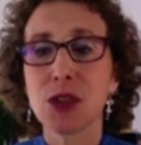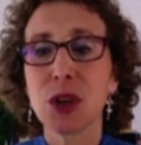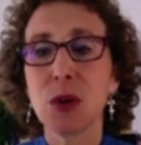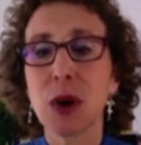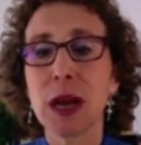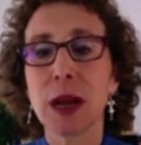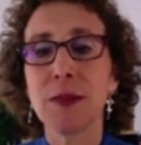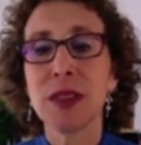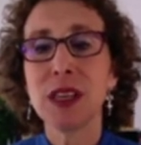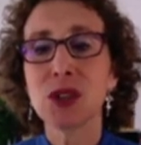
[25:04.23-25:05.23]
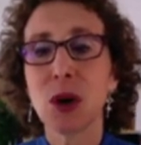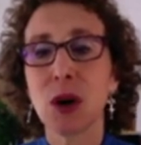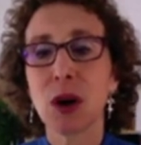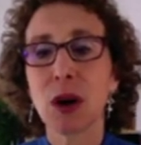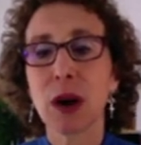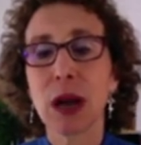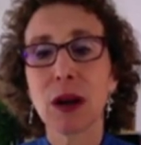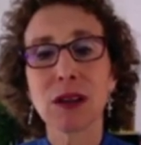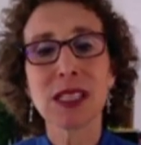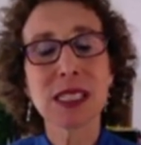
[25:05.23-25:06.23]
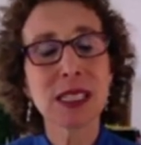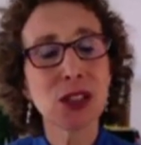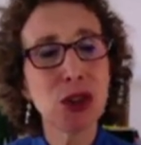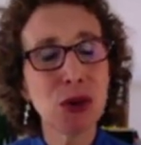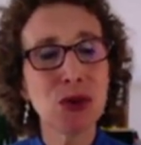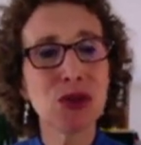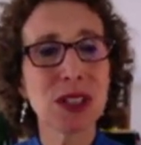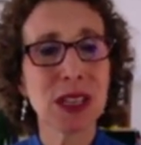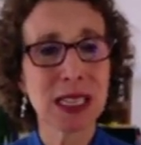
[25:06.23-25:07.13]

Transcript: So um, these are our two,